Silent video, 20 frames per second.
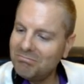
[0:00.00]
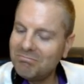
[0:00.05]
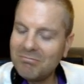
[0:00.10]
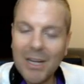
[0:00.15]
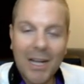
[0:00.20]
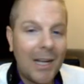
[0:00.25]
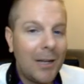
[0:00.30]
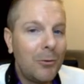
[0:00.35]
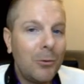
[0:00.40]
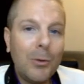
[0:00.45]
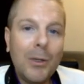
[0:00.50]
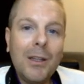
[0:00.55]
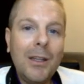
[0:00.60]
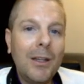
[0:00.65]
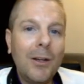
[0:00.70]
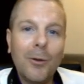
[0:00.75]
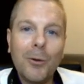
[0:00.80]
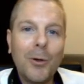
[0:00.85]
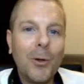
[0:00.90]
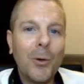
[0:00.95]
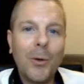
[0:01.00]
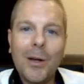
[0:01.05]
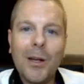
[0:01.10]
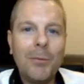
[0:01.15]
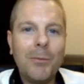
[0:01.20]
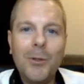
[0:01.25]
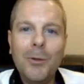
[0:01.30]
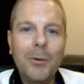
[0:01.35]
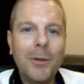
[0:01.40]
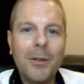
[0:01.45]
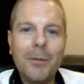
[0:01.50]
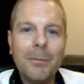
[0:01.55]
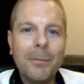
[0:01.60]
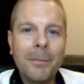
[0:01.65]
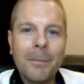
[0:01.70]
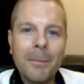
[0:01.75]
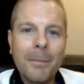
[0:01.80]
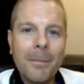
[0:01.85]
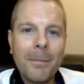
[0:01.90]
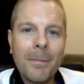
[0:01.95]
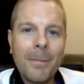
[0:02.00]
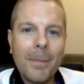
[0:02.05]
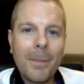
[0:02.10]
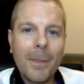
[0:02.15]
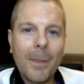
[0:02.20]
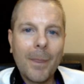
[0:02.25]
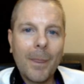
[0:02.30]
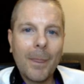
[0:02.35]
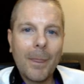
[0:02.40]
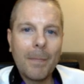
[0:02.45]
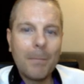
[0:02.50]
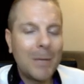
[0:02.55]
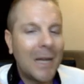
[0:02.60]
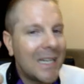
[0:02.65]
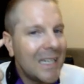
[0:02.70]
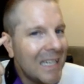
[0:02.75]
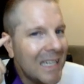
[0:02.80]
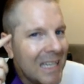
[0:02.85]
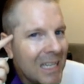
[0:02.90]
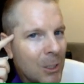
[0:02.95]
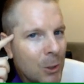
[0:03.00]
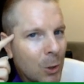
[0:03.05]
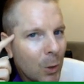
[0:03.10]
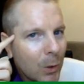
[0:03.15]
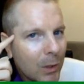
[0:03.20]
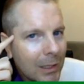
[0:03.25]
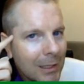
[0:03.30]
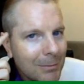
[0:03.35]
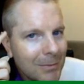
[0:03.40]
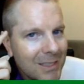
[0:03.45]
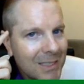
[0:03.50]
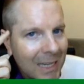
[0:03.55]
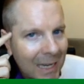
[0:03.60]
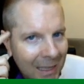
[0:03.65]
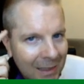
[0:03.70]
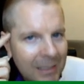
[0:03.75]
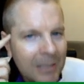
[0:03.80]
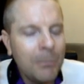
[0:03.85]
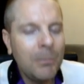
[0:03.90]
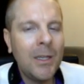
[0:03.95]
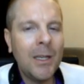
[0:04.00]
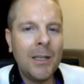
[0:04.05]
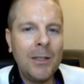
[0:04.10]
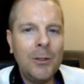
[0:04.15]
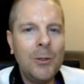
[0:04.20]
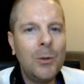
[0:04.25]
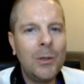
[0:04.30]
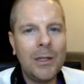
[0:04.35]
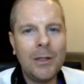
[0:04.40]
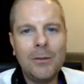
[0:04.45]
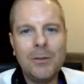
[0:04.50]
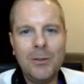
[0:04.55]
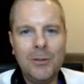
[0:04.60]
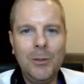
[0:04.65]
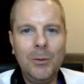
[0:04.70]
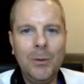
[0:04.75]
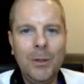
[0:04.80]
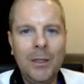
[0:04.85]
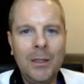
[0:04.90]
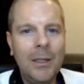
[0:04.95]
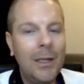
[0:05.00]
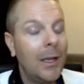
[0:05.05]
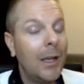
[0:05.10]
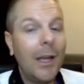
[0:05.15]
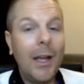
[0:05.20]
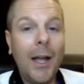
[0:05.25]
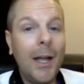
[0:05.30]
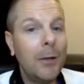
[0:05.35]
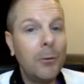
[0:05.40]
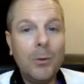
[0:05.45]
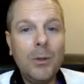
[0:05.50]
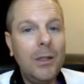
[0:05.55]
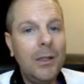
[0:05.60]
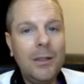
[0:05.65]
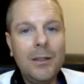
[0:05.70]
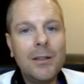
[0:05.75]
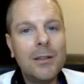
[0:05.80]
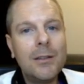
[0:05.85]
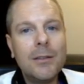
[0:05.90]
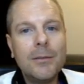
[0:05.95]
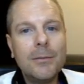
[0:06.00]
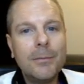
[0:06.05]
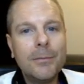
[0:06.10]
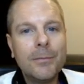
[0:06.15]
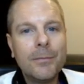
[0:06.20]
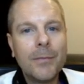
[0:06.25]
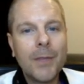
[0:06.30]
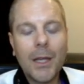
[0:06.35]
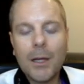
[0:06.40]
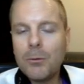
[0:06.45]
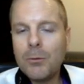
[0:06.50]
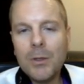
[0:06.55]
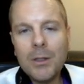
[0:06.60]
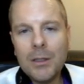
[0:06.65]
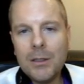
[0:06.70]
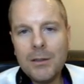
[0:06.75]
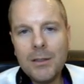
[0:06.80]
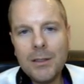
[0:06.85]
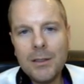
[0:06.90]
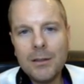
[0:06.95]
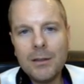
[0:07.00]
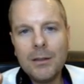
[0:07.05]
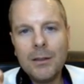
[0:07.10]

I really don't know what I'm doing. My ego kept telling me I knew what I was doing. I really didn't. I really didn't.